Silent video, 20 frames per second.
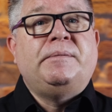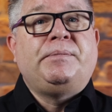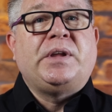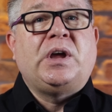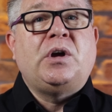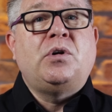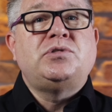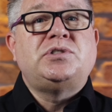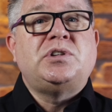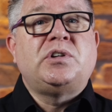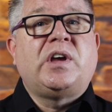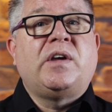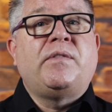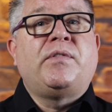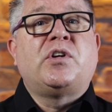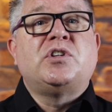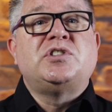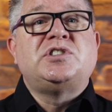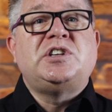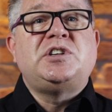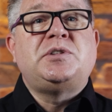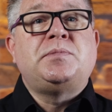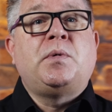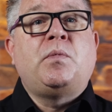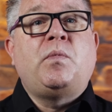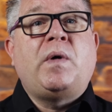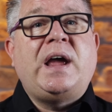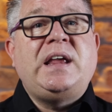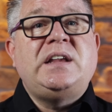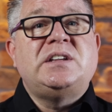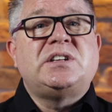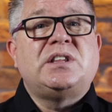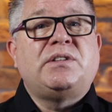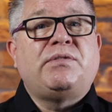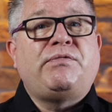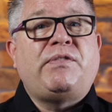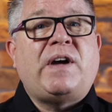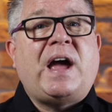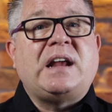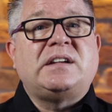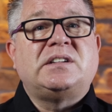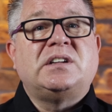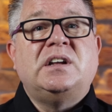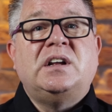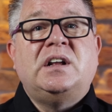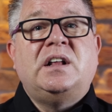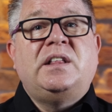I also give considerable weight to the fact